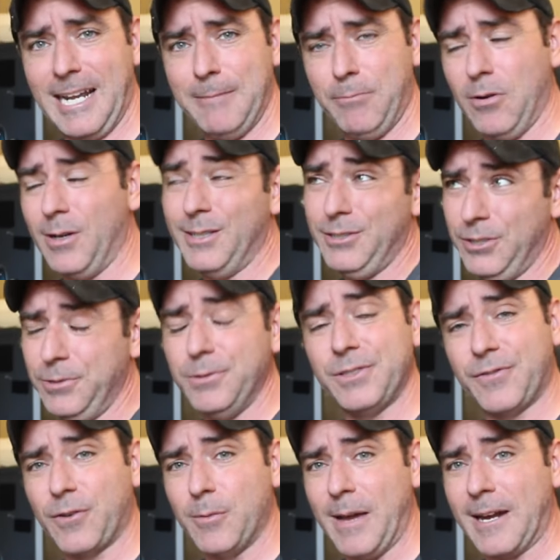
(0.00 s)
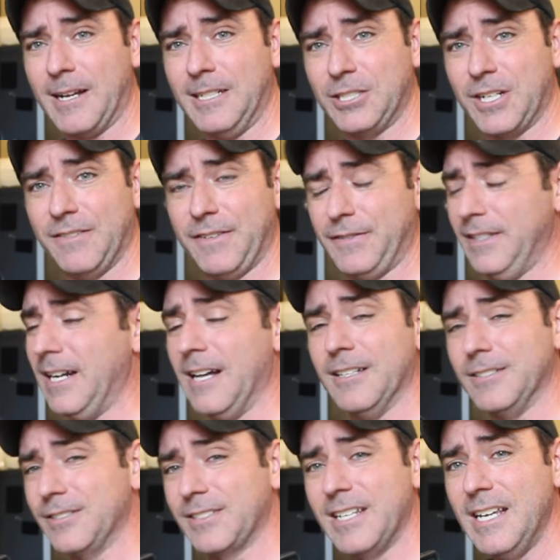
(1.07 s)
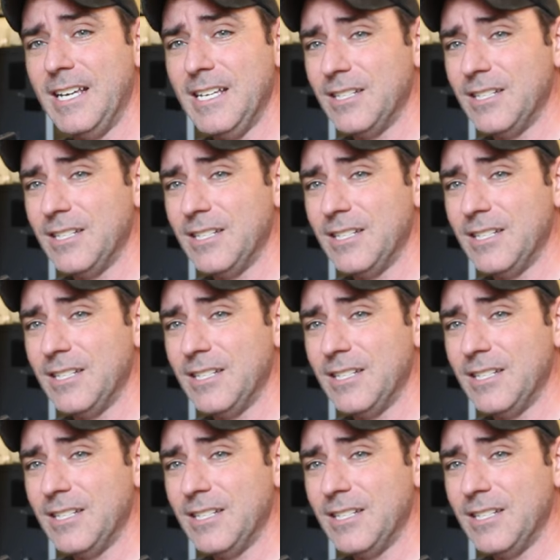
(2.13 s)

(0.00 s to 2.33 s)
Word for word: I bought used for about $150.